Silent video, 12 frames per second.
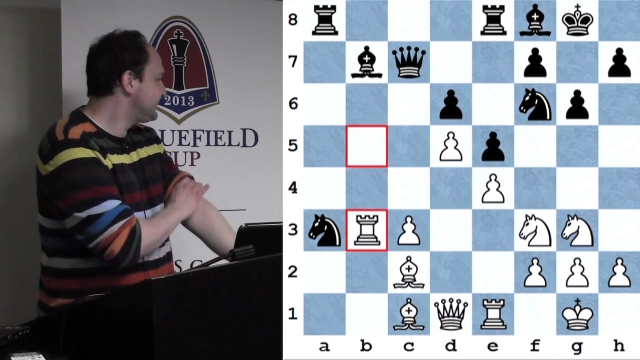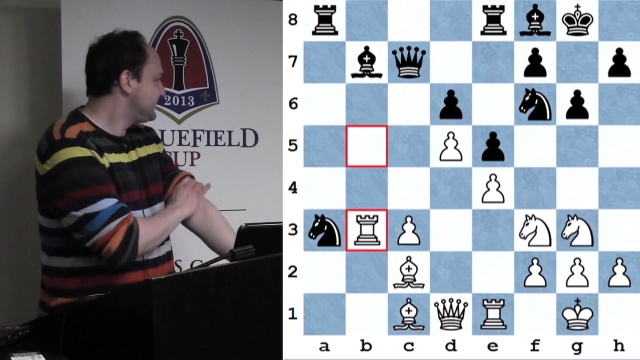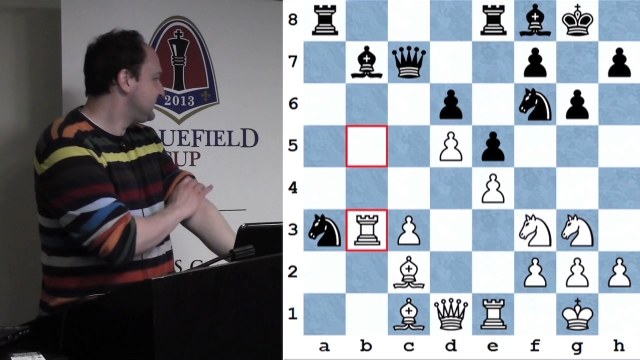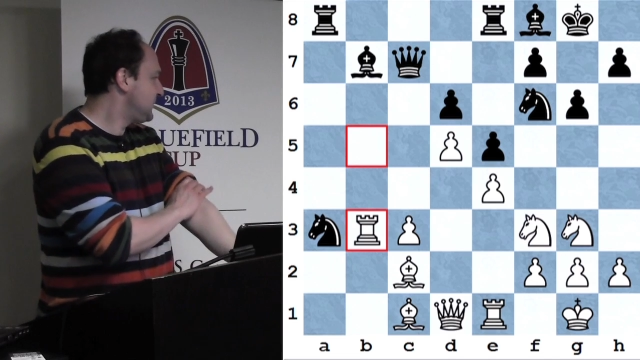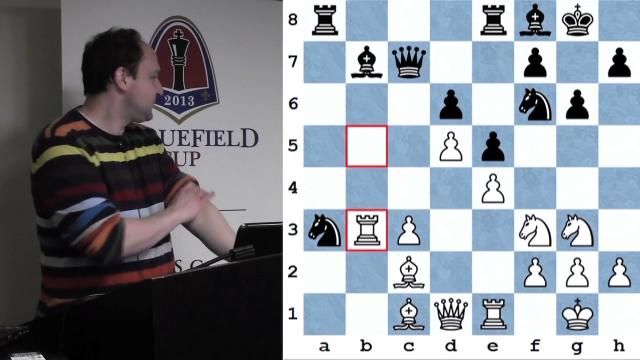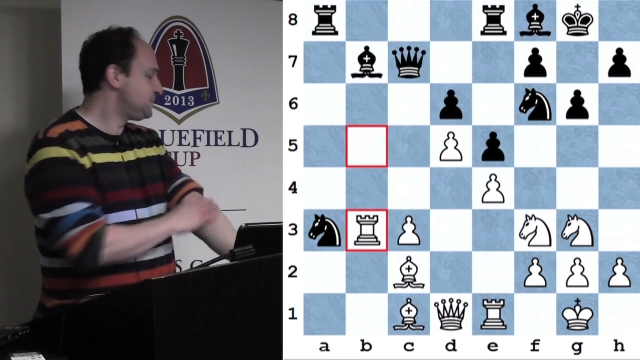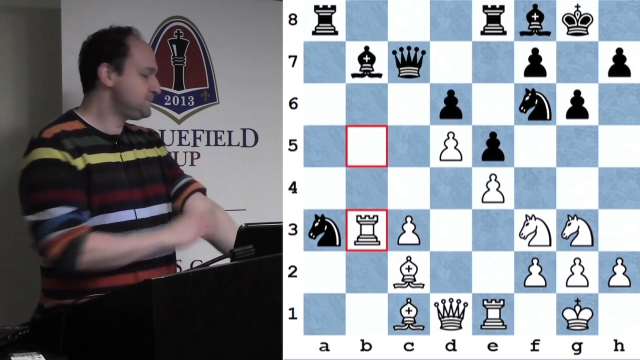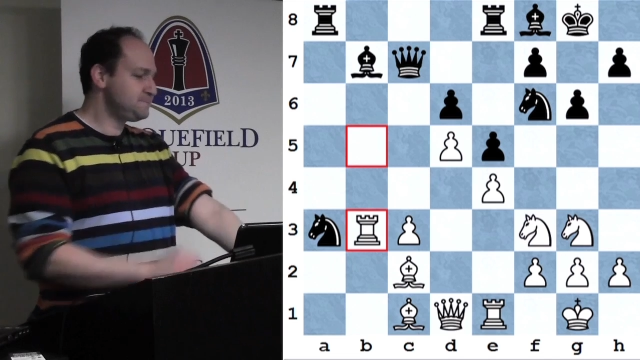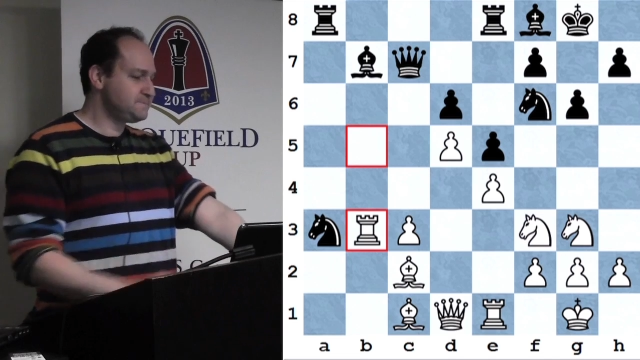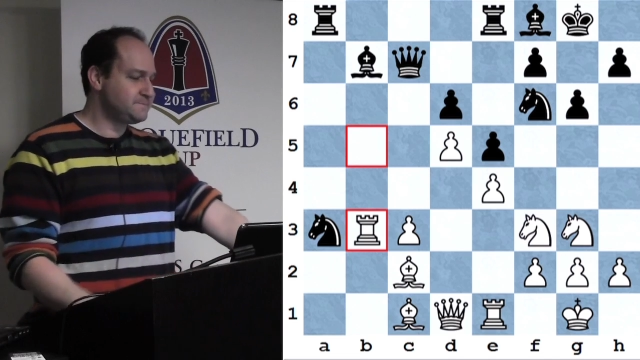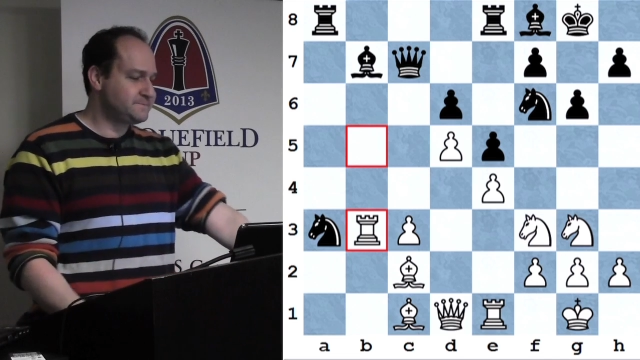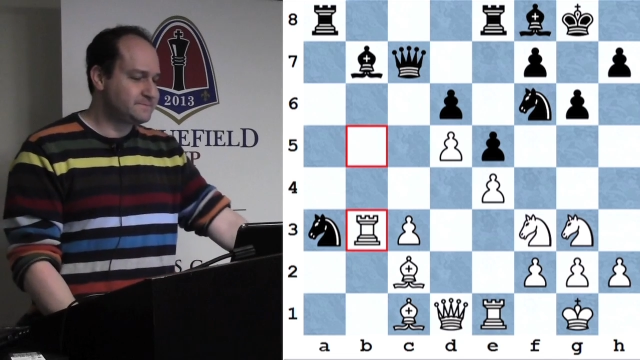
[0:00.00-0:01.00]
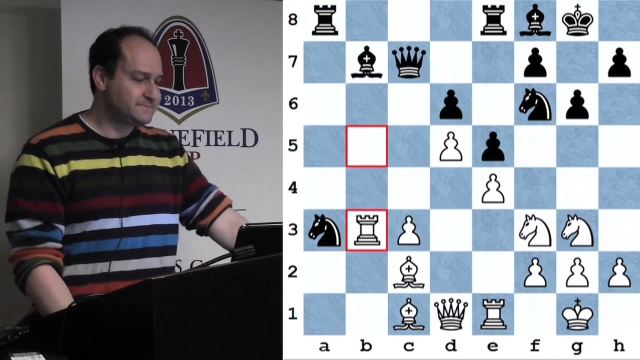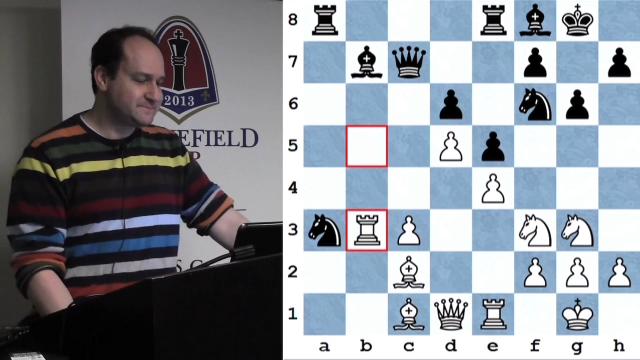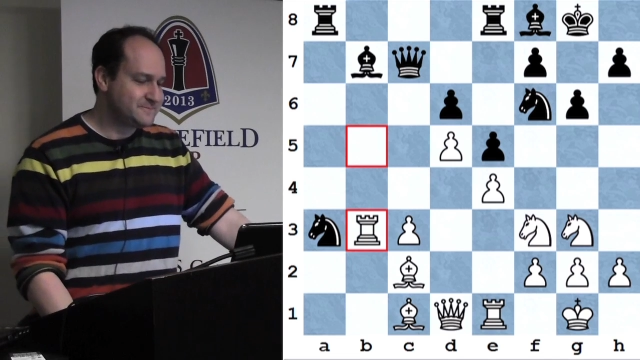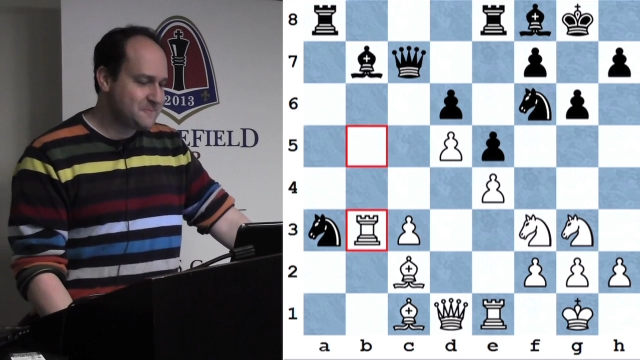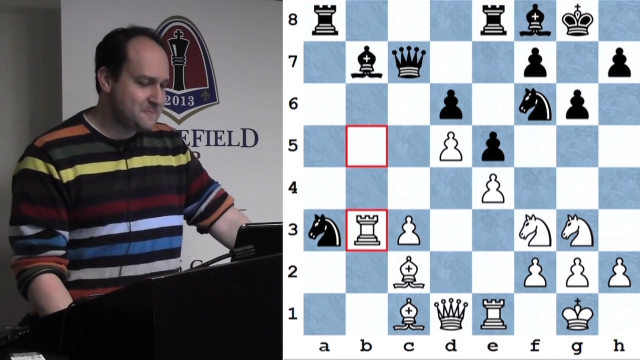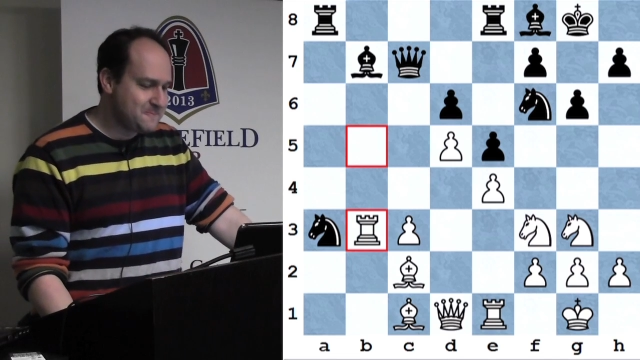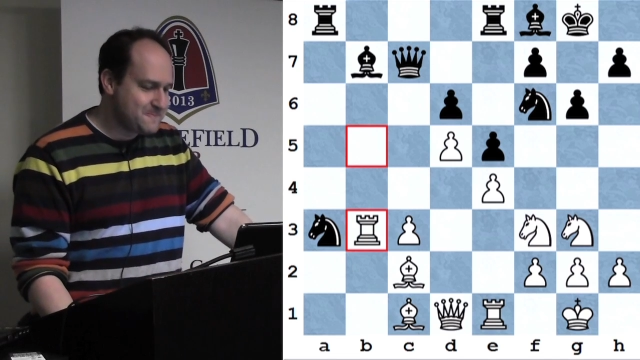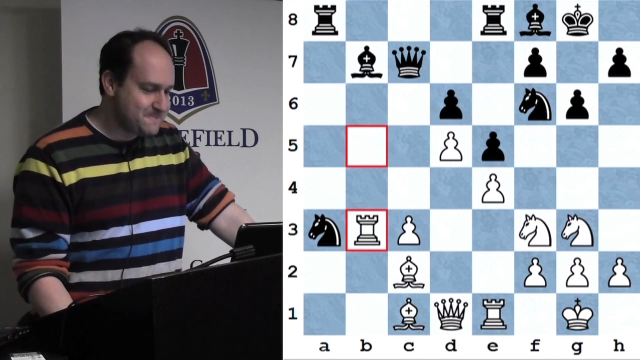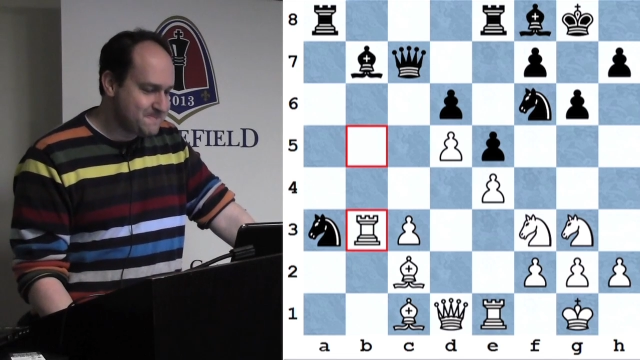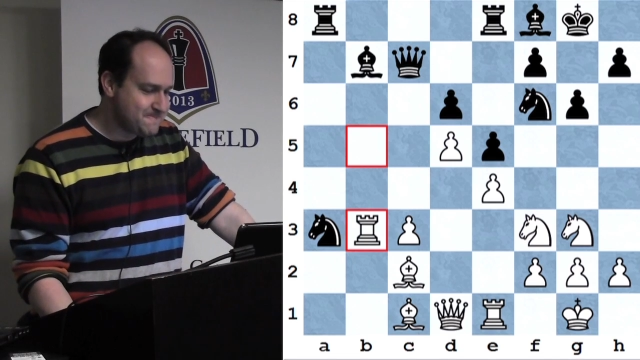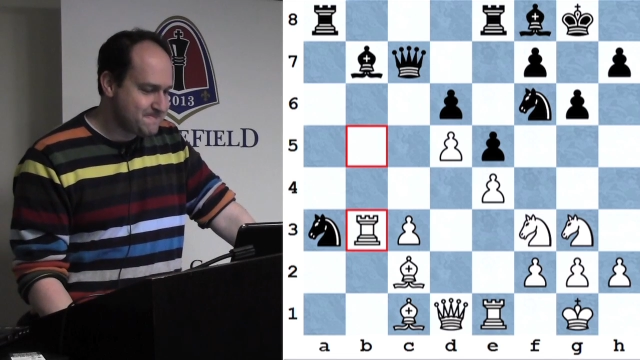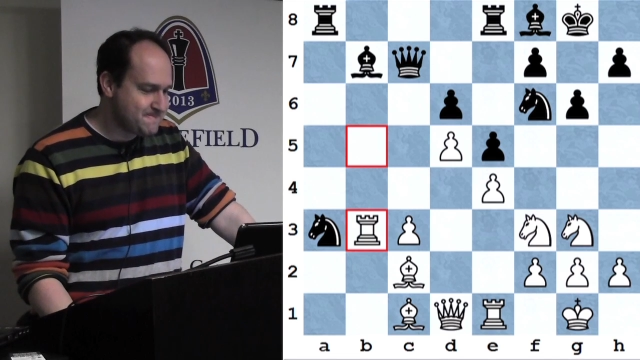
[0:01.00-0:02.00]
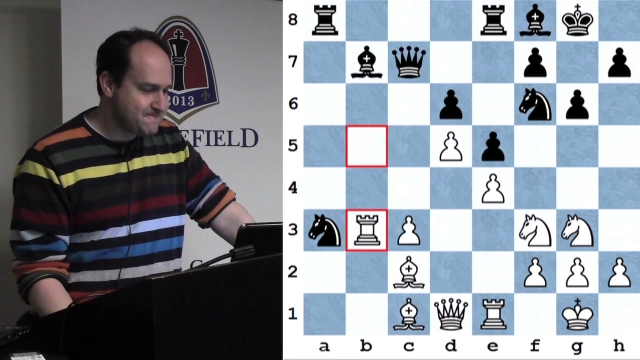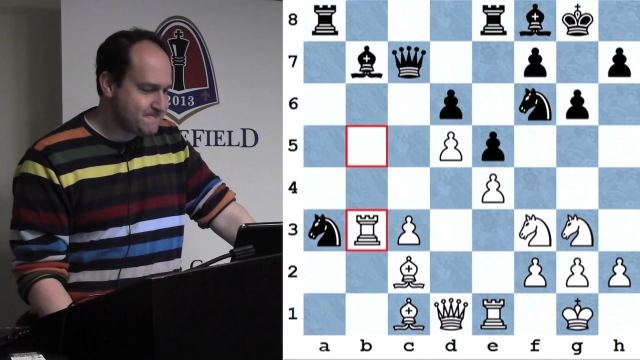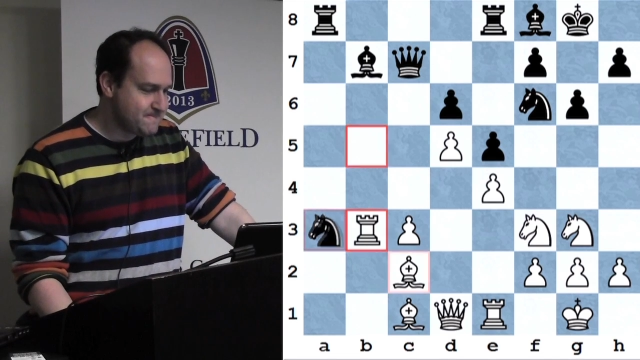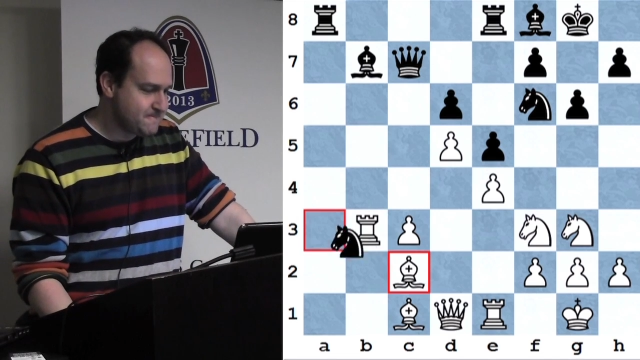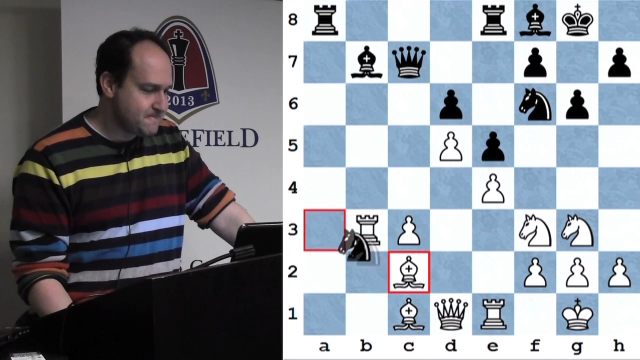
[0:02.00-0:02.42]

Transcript: [no speech]